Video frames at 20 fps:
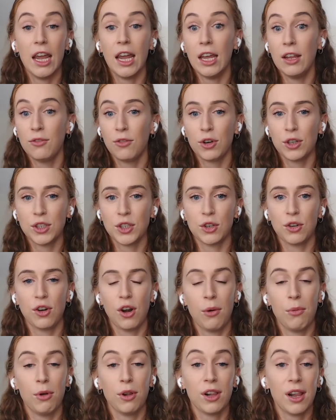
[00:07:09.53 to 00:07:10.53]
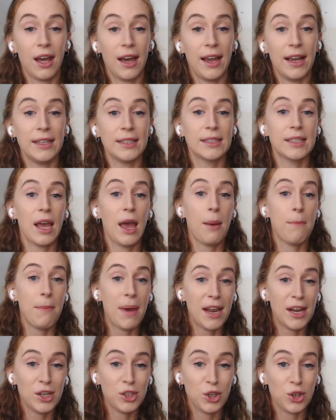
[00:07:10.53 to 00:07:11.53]
invoice your global clients,
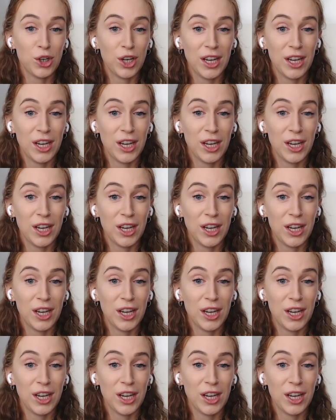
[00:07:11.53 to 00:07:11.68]
manage your